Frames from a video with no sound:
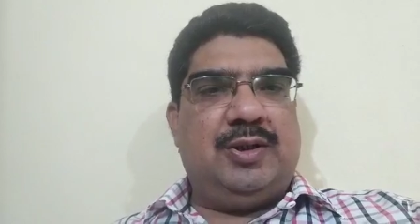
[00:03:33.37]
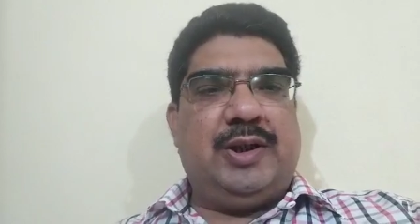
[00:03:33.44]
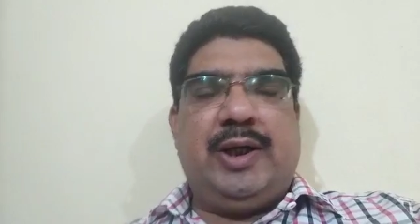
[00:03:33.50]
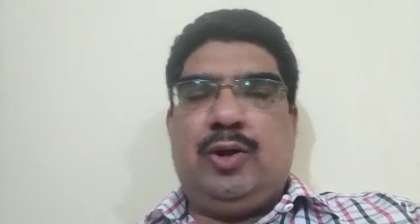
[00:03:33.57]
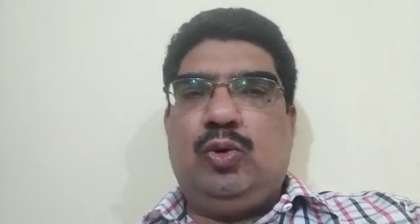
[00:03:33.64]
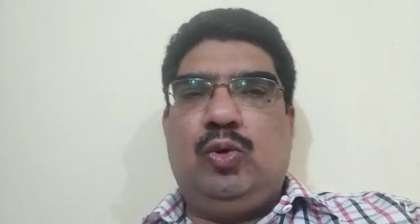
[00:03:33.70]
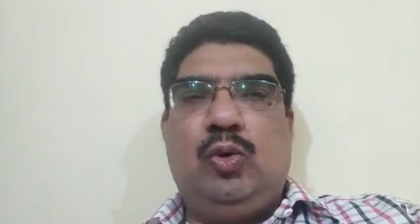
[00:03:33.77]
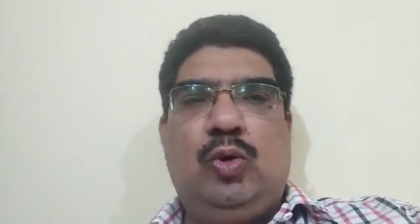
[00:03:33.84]

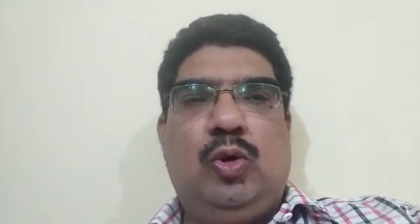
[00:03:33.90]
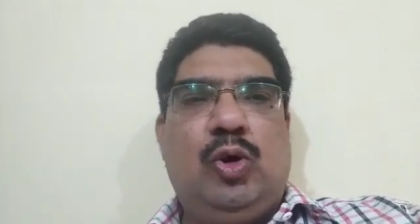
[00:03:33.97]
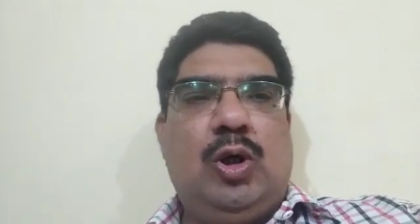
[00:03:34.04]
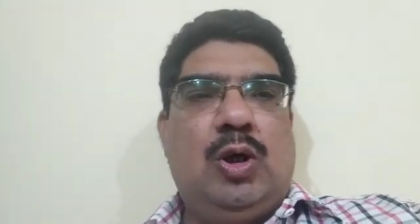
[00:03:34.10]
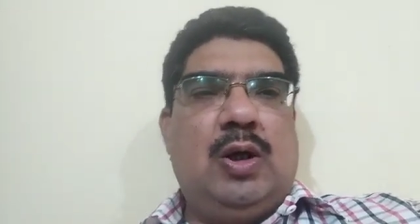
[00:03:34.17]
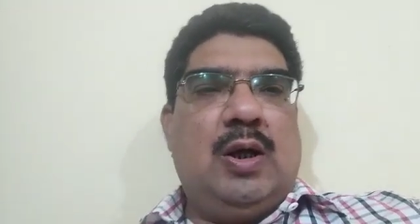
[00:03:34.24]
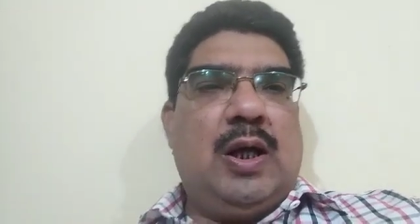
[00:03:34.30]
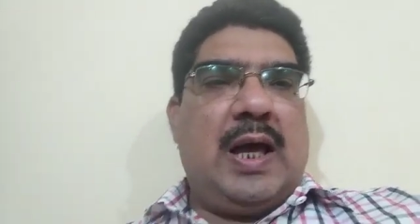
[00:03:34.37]
They do
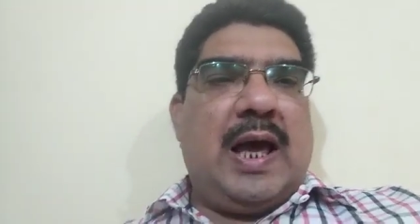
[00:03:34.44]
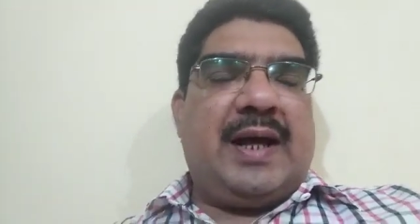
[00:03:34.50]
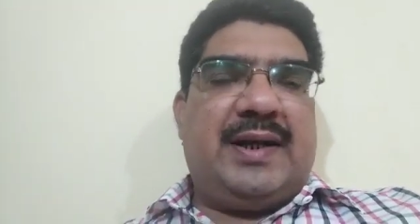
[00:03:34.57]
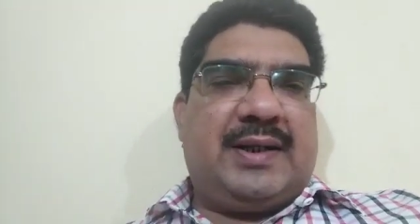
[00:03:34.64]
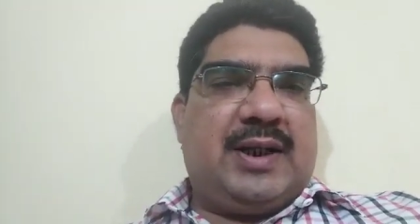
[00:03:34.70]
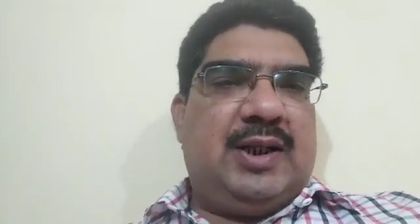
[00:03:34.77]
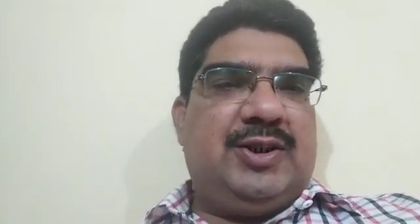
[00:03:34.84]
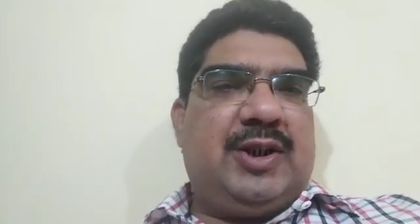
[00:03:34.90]

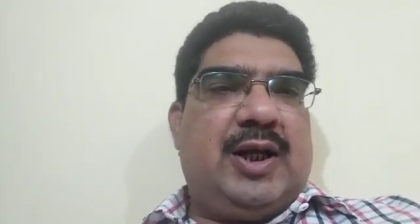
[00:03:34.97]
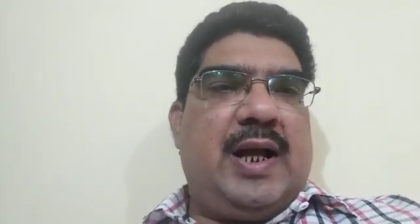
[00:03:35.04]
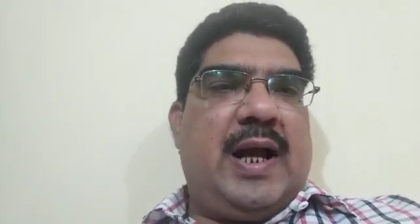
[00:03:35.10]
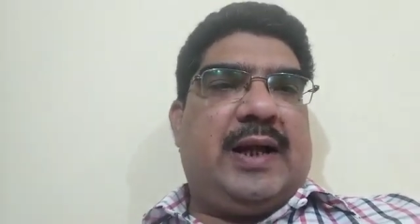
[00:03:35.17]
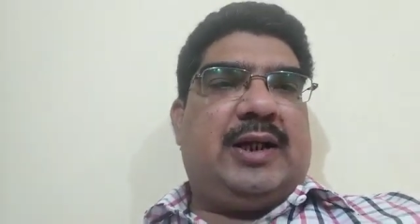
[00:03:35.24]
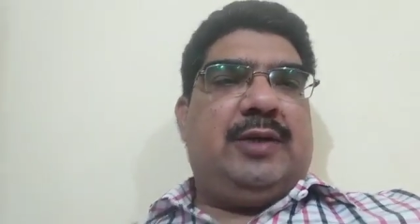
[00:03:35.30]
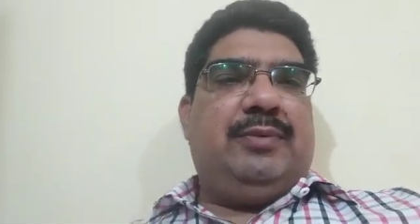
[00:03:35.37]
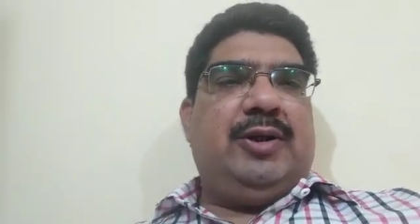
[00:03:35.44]
agriculture
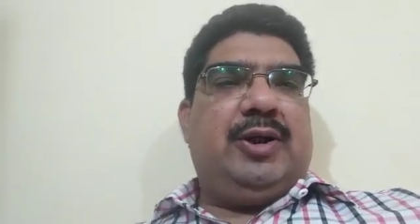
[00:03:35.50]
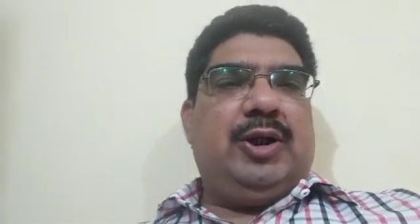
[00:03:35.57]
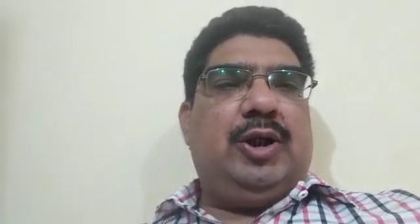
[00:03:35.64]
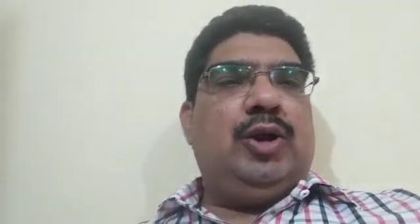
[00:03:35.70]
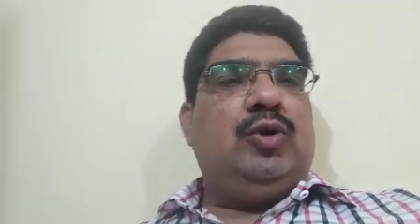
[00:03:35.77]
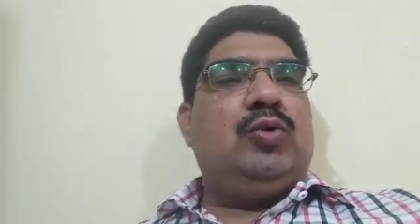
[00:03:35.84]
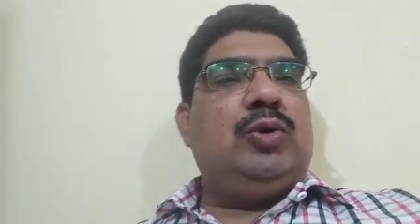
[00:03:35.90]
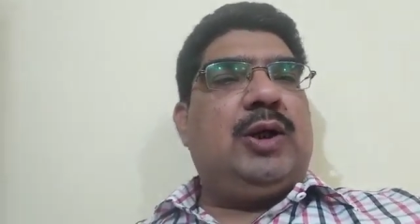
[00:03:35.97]
activity
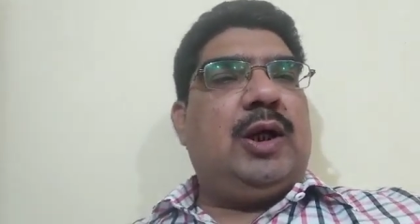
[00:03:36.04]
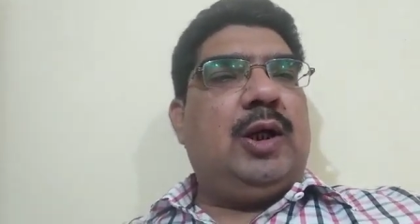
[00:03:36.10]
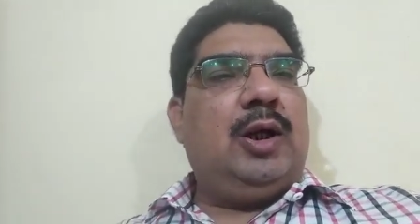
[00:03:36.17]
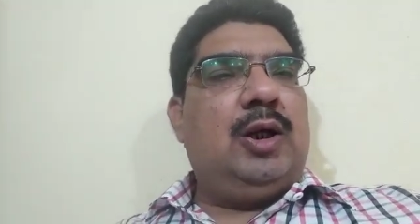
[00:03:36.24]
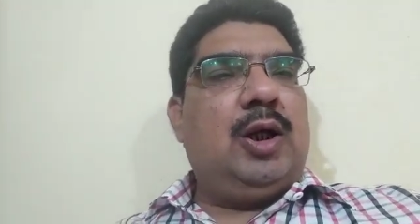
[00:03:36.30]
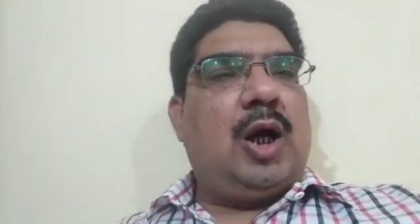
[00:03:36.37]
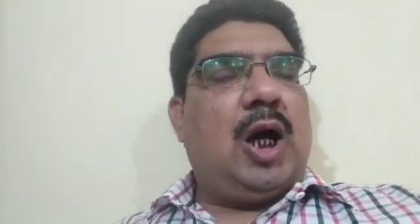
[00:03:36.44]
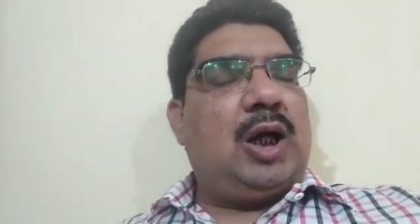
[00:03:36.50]
into
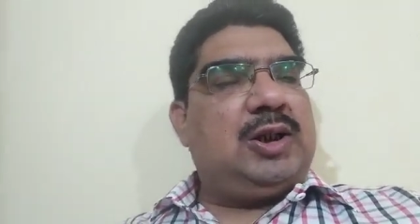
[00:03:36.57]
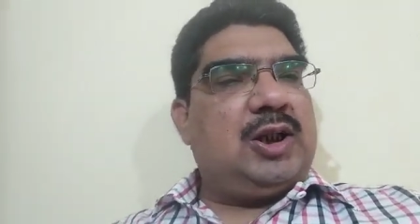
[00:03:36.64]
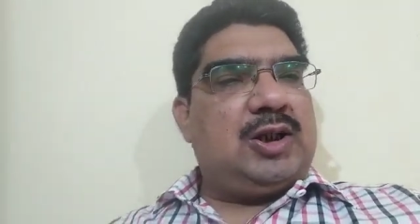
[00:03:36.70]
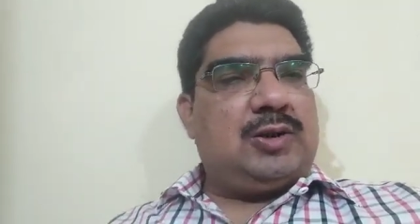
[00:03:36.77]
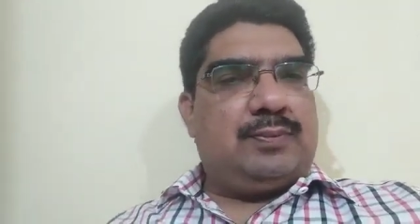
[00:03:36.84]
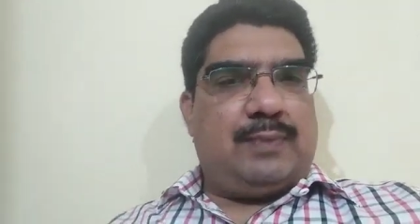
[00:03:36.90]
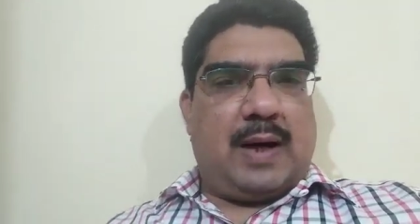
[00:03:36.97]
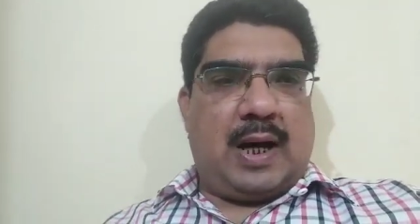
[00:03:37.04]
the
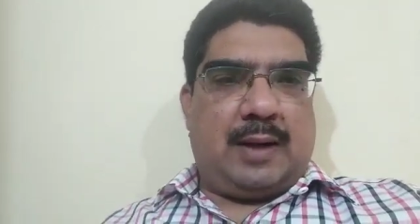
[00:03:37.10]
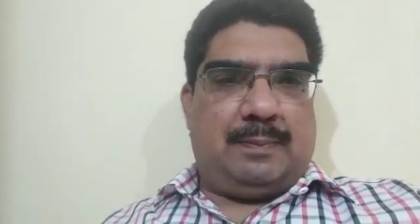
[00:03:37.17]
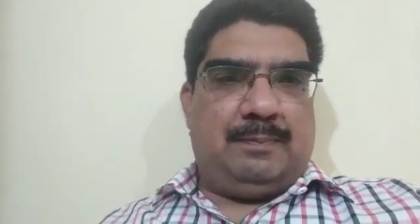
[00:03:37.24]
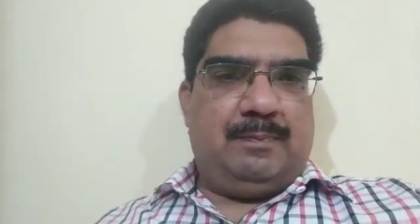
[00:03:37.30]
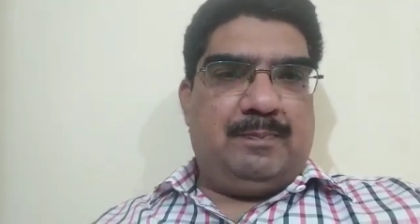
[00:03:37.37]
others' farm.